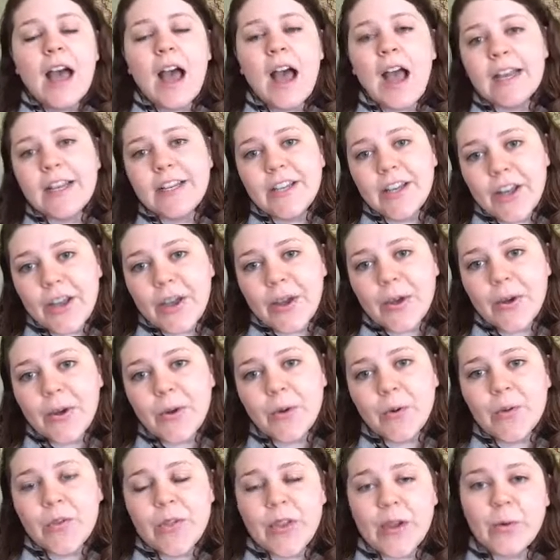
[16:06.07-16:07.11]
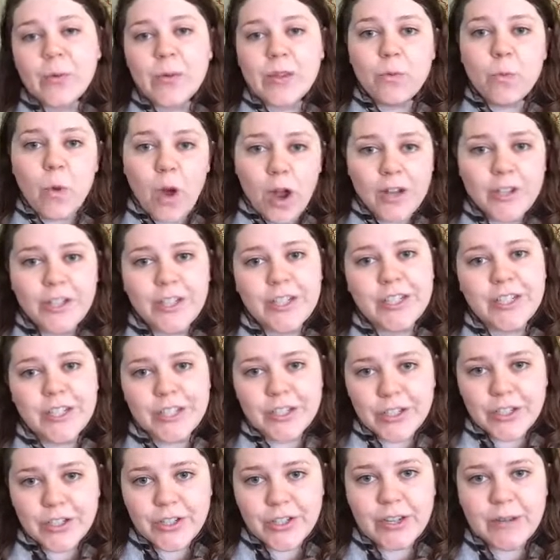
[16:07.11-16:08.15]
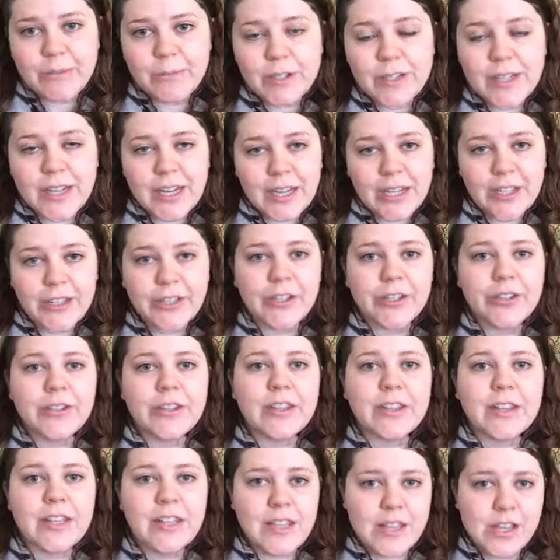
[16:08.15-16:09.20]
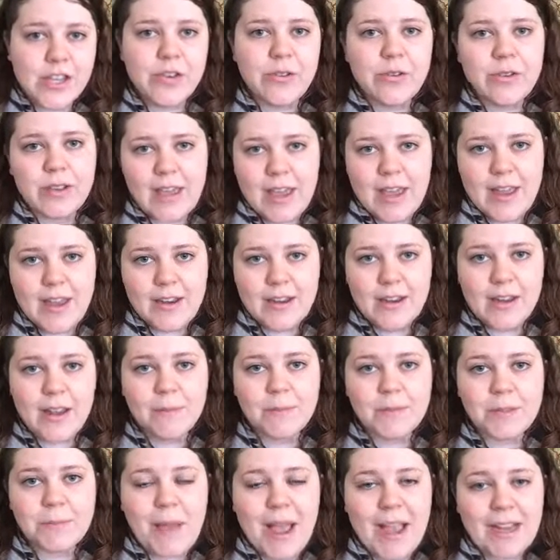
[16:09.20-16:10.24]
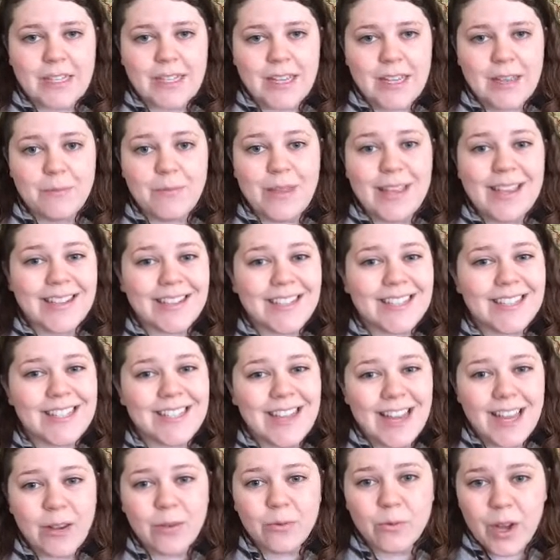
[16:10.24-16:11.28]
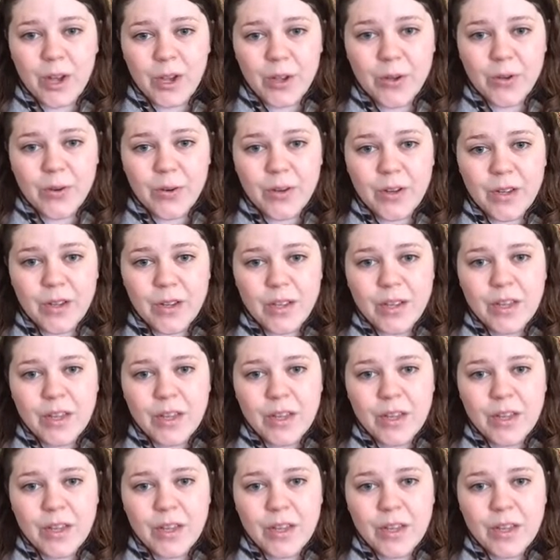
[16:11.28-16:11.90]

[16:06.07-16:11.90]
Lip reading: I know that with Washington Street in particular, that the issue again comes back to it being a state road.